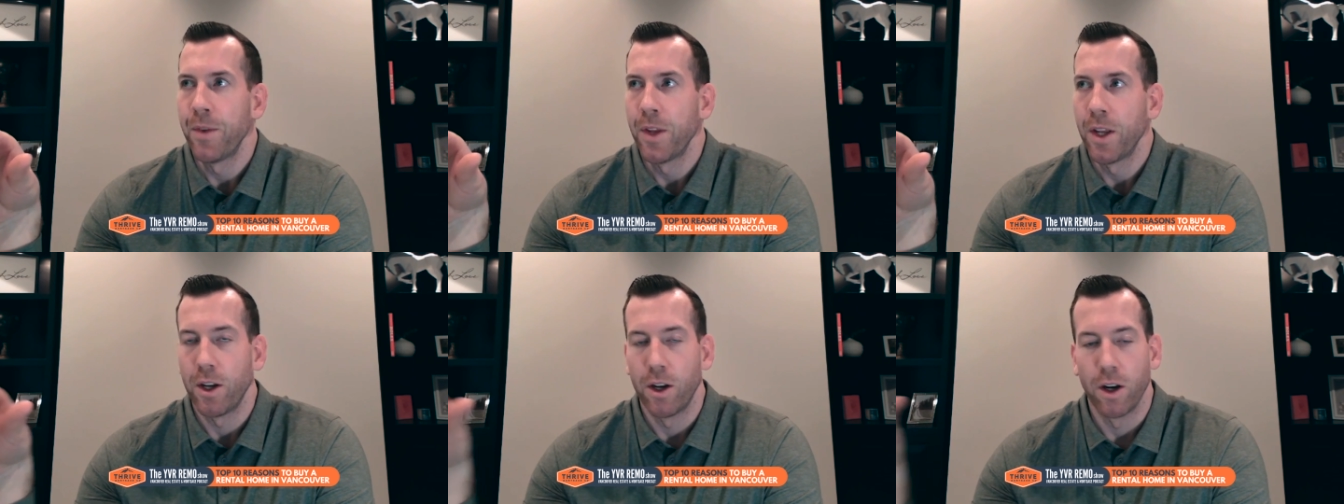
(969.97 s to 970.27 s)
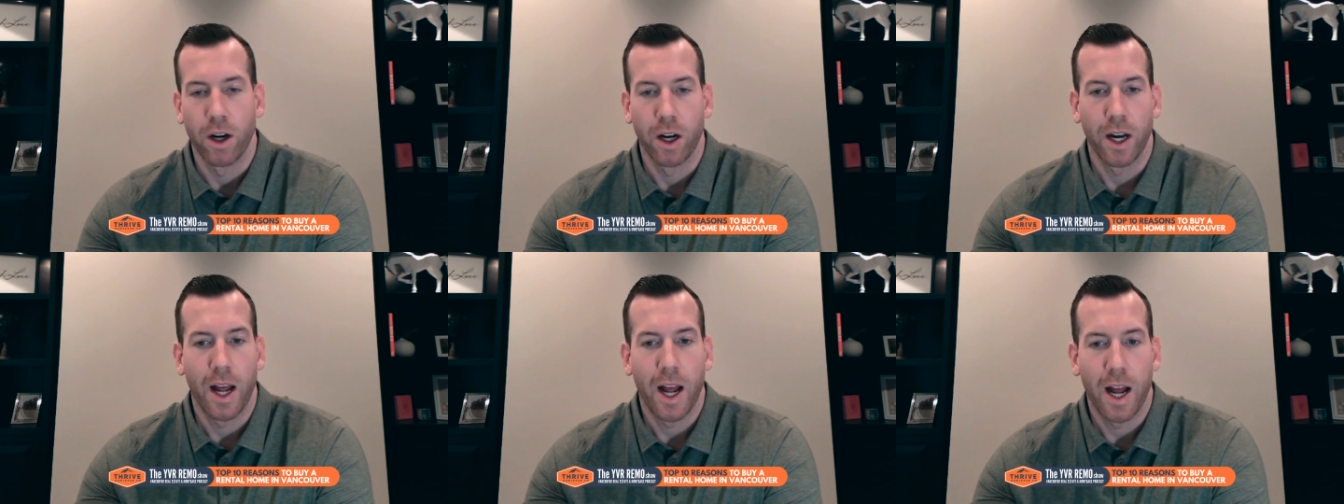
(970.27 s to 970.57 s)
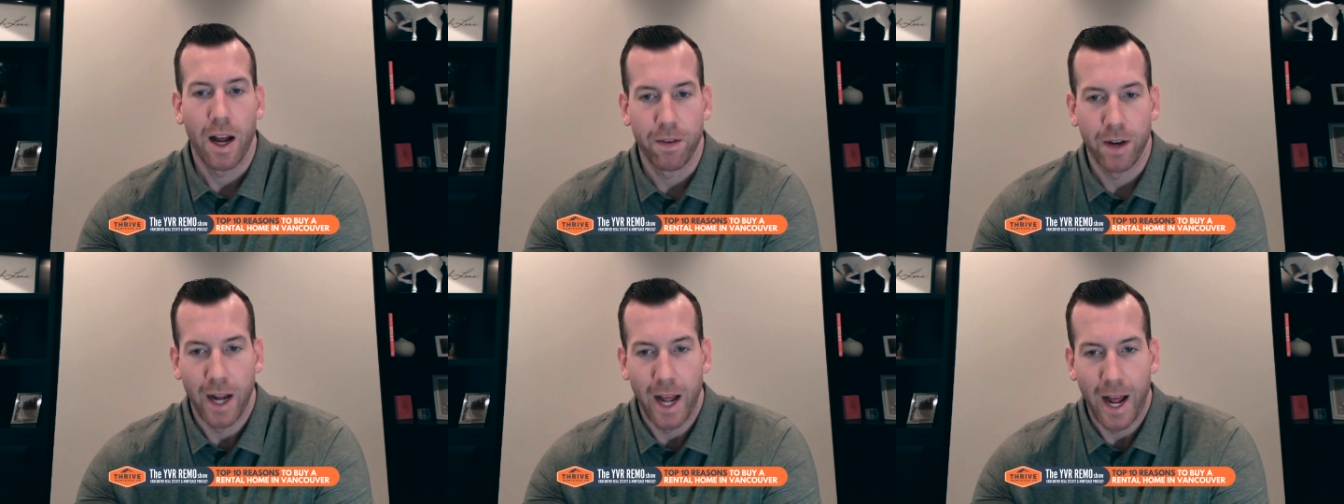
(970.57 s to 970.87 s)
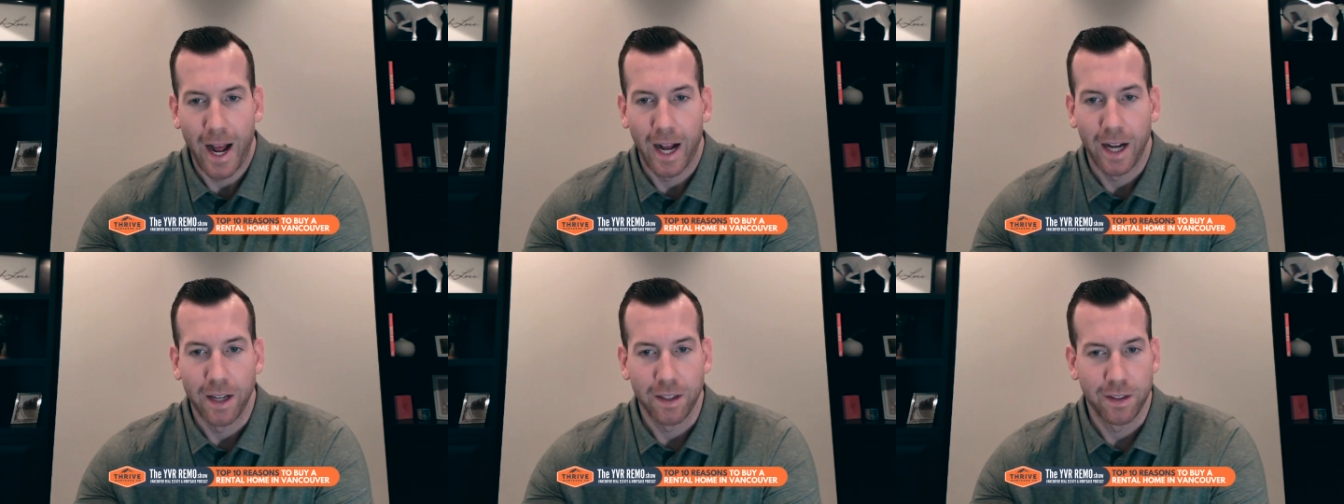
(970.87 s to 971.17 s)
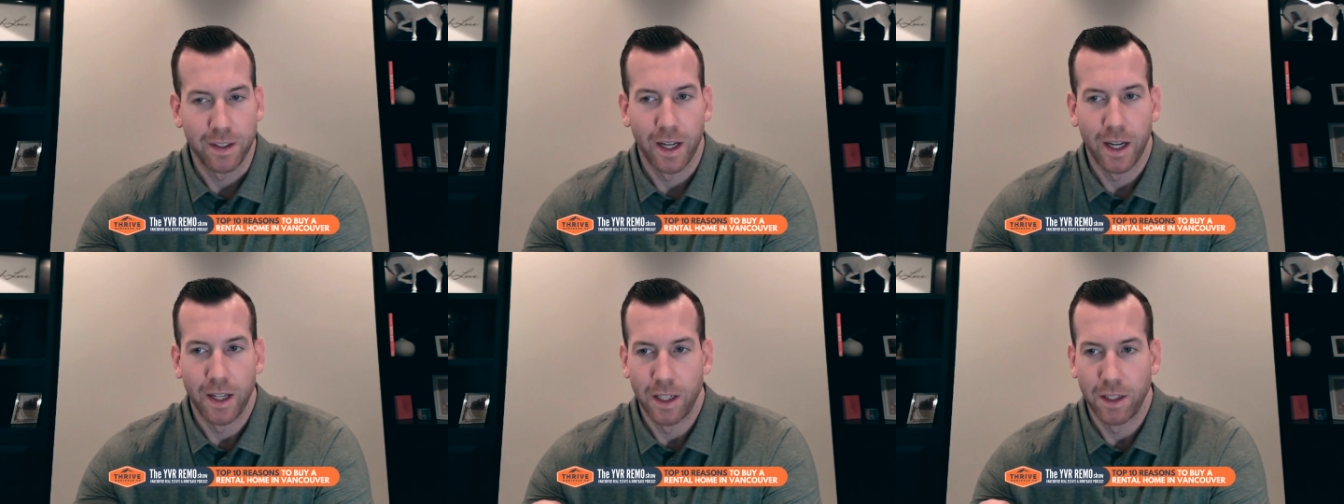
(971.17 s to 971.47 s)
you're going to have an
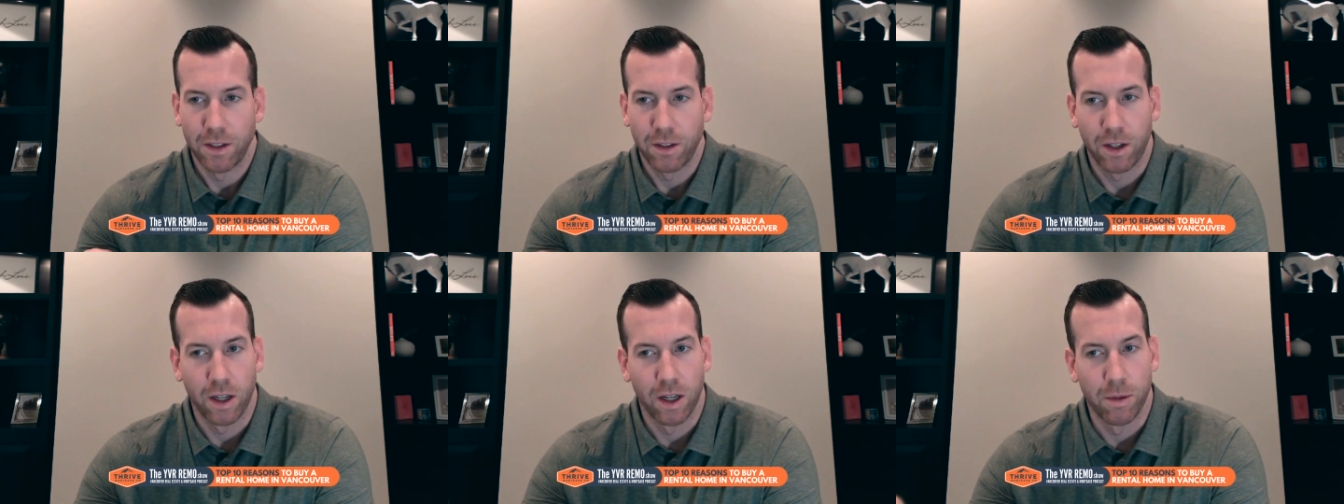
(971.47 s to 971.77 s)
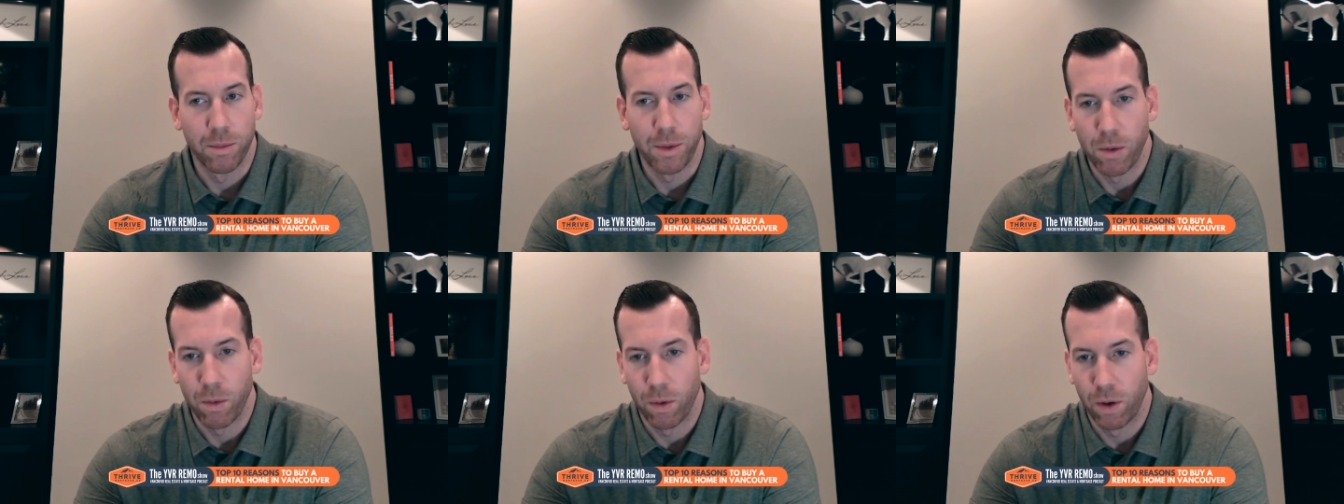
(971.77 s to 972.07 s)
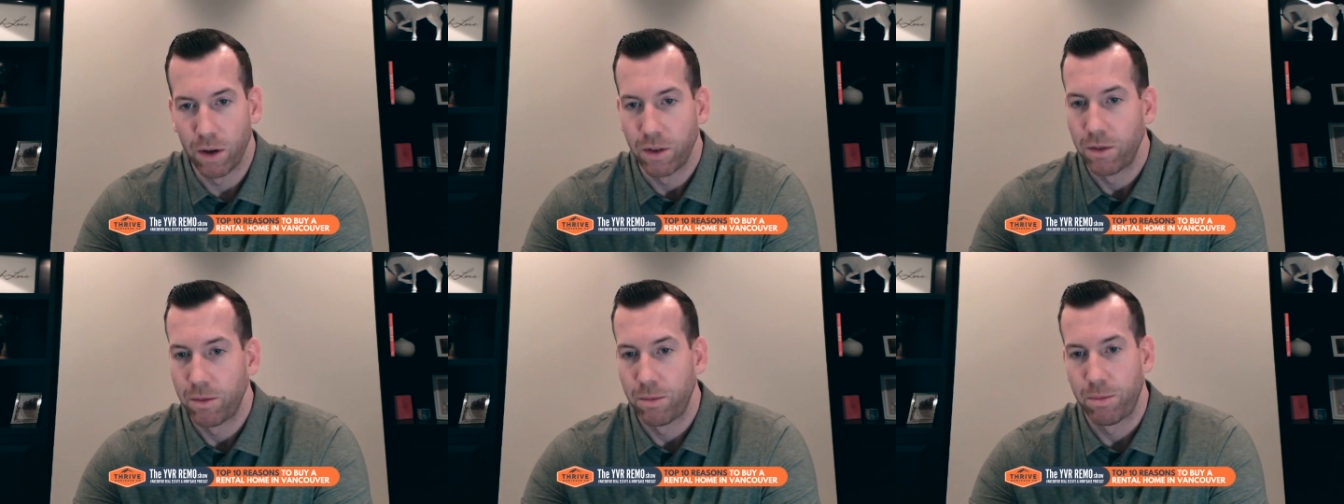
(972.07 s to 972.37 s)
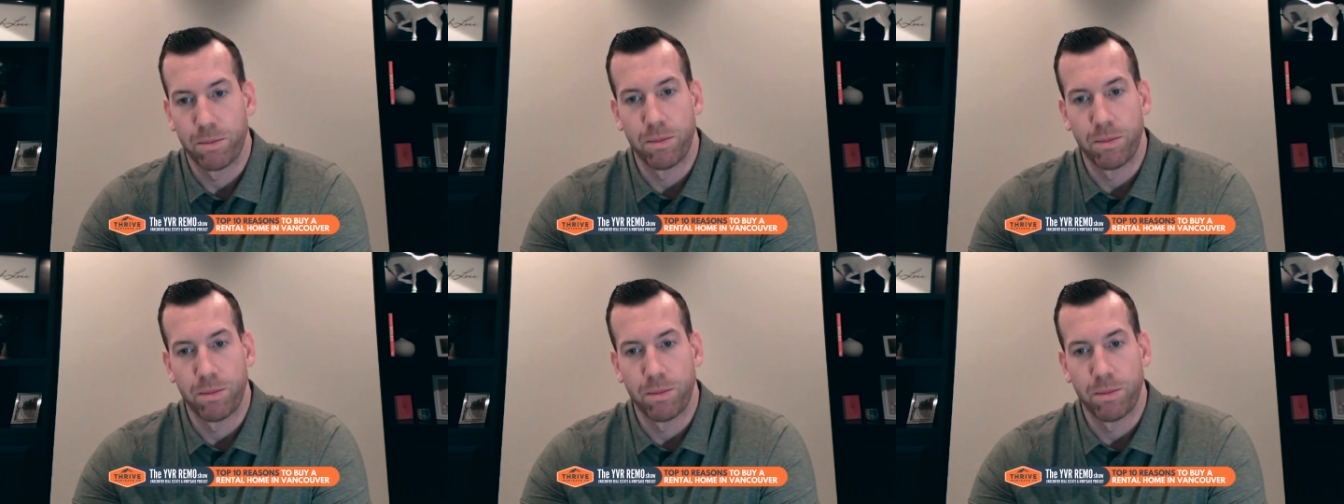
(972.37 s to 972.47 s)
asset that's going to be worth